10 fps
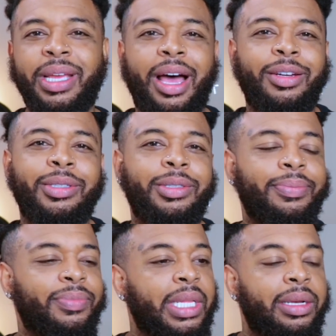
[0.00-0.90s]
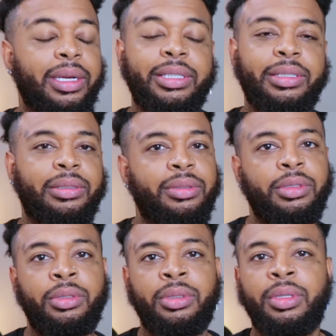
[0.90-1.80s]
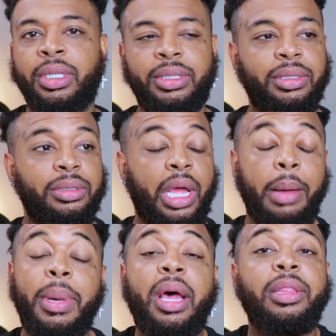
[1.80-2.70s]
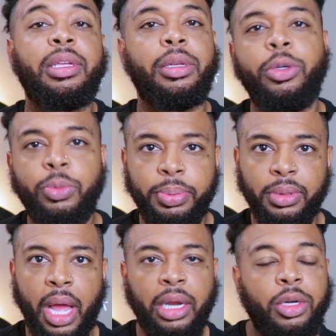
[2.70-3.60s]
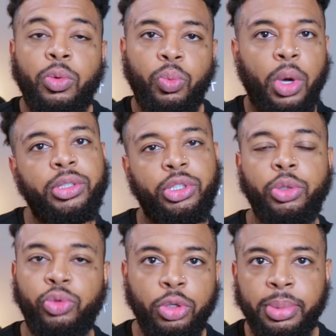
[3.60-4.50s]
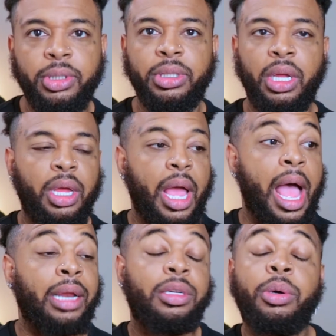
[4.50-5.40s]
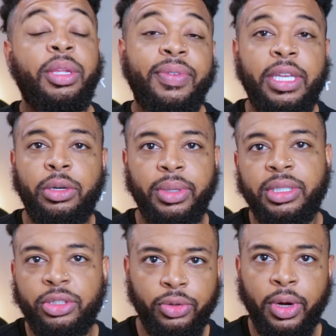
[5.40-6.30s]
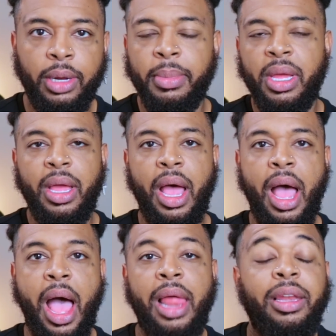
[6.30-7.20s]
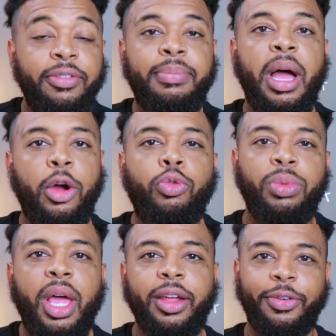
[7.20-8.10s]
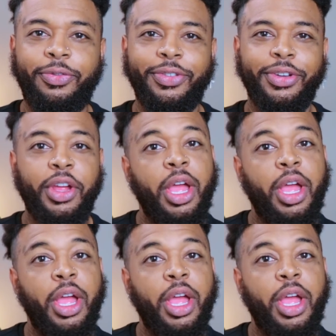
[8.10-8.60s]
I don't, listen, I'm out of the loop. I don't watch YouTubers. I don't even get on Instagram. I live my own life.